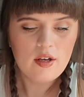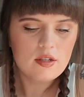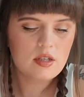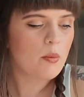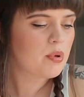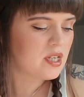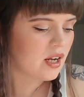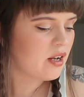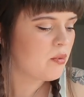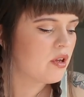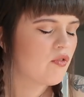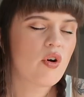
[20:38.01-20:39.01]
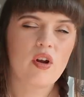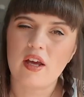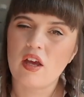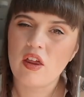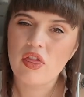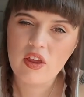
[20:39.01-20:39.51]
So particularly when you've got
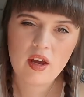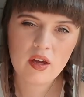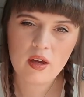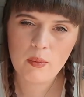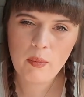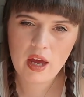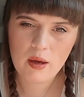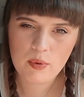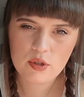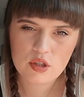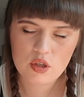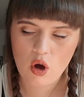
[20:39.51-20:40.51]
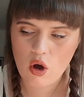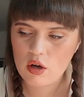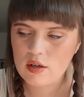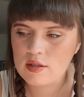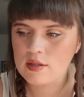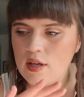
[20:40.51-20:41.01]
like your thicker paper
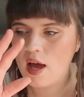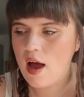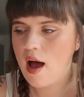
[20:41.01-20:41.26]
stocks,